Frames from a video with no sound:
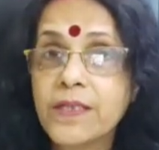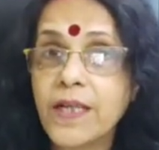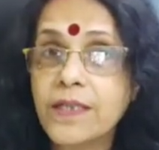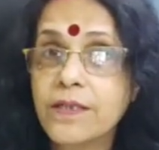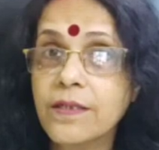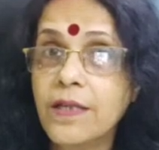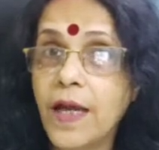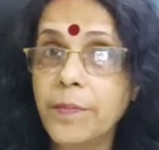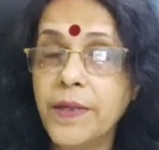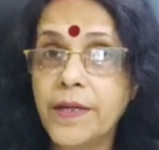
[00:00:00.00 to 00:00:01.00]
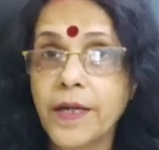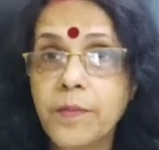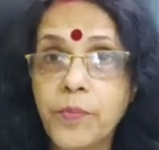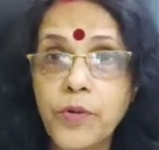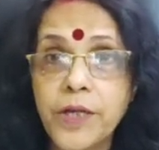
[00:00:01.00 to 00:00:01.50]
natural
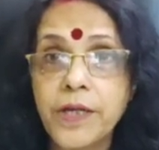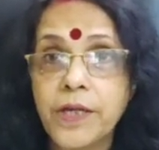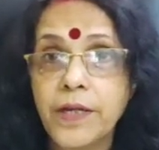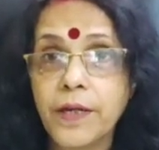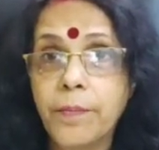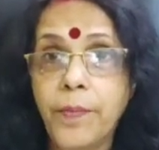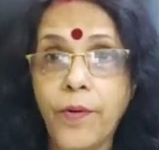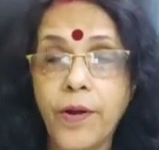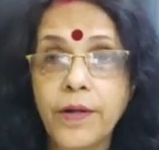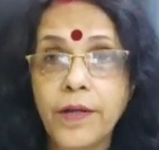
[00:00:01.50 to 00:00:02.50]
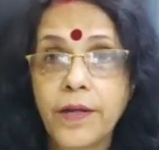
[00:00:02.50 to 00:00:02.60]
habitat, put it in a pot,